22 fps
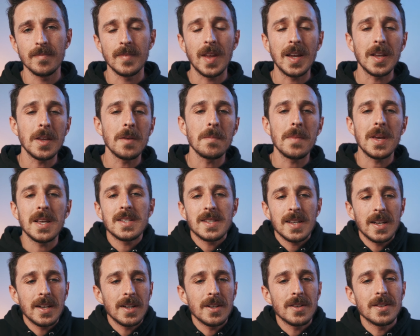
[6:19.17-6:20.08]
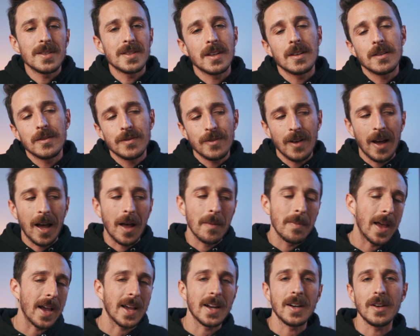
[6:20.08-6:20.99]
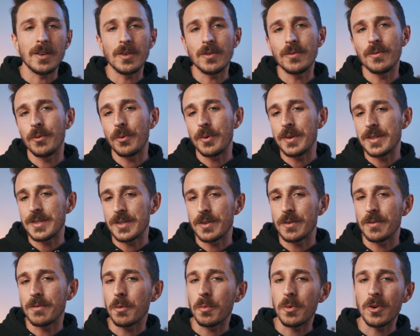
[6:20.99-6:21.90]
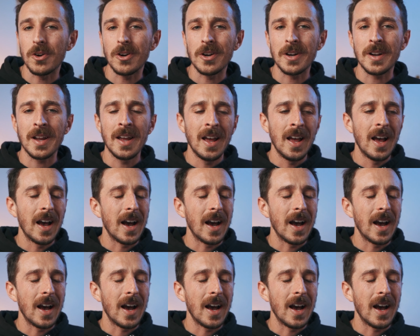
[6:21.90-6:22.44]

Now you may say to yourself, I'm not going to do voiceover work.